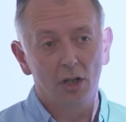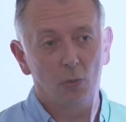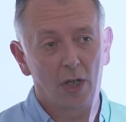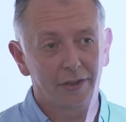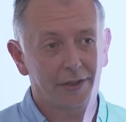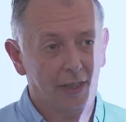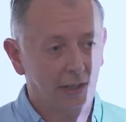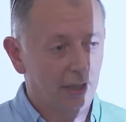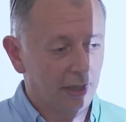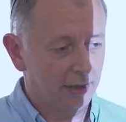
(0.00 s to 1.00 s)
One
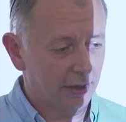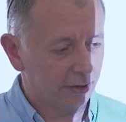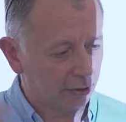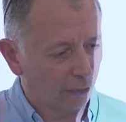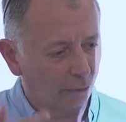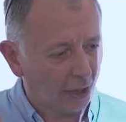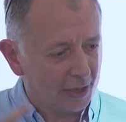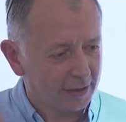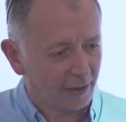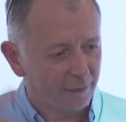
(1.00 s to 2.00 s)
thing, that the sort of
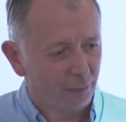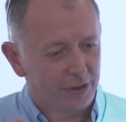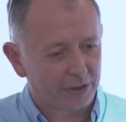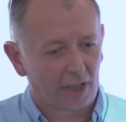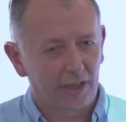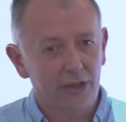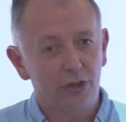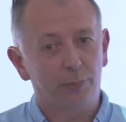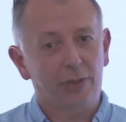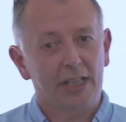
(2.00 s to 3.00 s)
phrase we're starting to
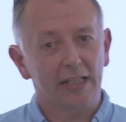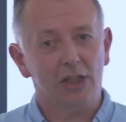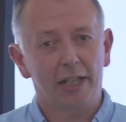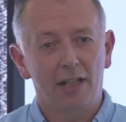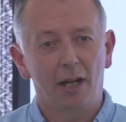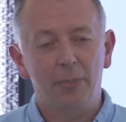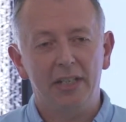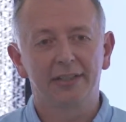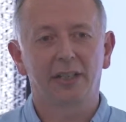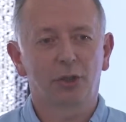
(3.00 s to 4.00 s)
use potentially in our
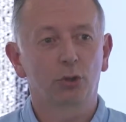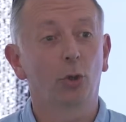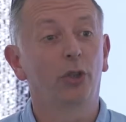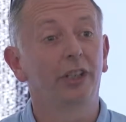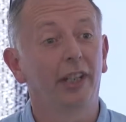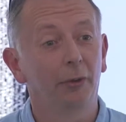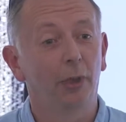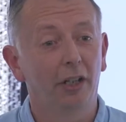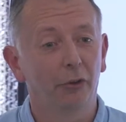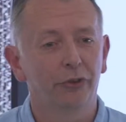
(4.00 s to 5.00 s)
bid, so I don't quote it
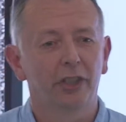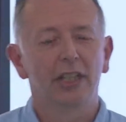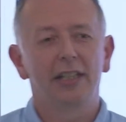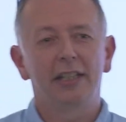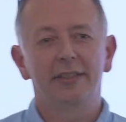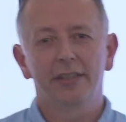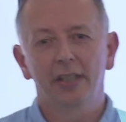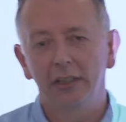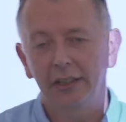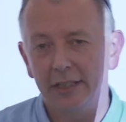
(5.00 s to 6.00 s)
anywhere else, is
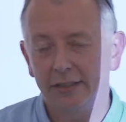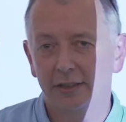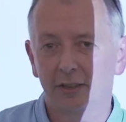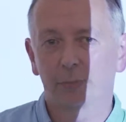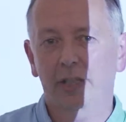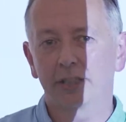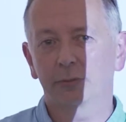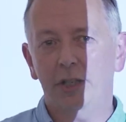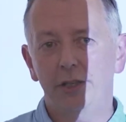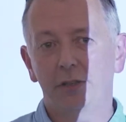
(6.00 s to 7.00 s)
that Leeds is a place where you